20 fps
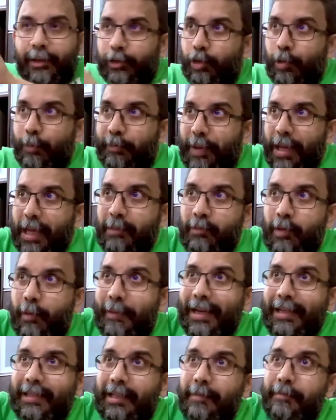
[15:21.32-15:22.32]
to build
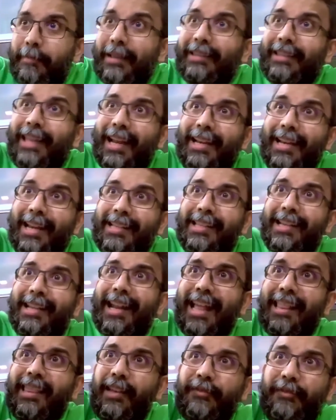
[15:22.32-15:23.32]
momentum, but then there's
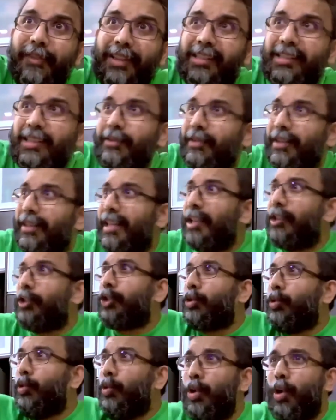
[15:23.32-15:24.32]
another festival,
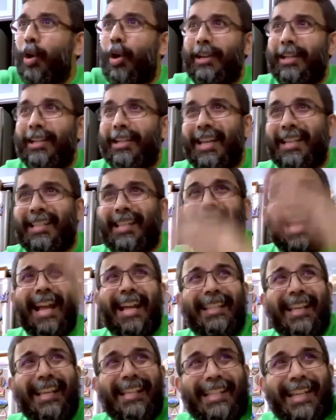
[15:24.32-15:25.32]
there's school holidays,
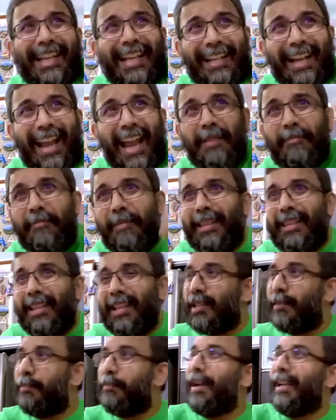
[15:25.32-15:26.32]
there's
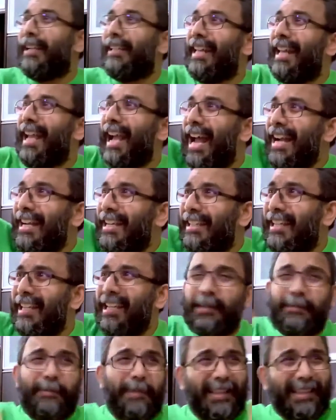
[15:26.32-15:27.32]
grandmother's birthday,
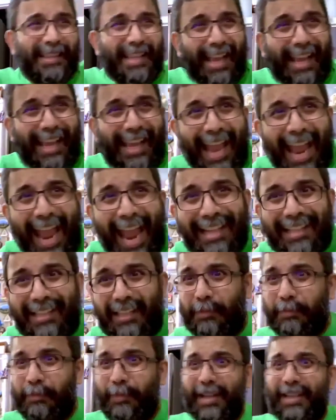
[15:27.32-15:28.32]
auntie's birthday,
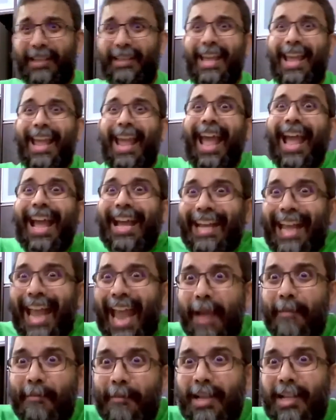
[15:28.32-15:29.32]
cat's birthday,
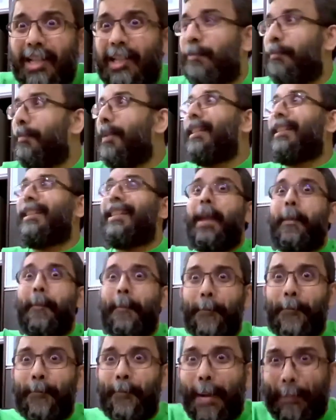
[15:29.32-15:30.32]
camel's birthday,
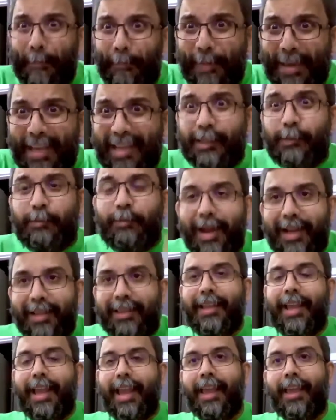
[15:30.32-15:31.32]
puppy's
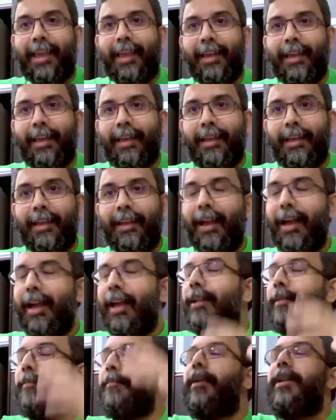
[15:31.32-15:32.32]
birthday.
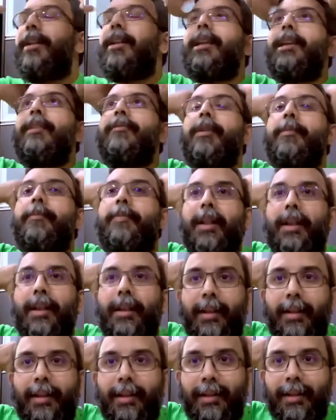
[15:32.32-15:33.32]

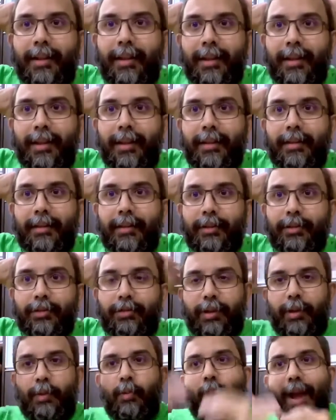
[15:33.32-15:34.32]
Unbelievable.
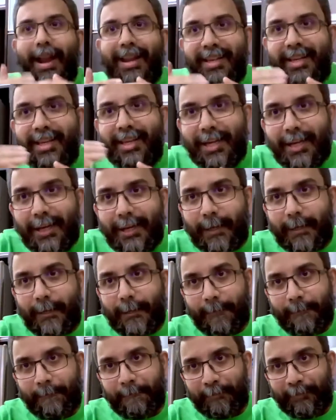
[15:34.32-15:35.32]
So in one
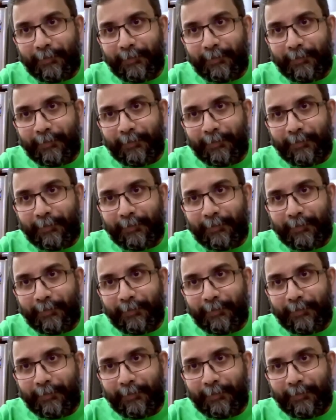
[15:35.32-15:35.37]
year,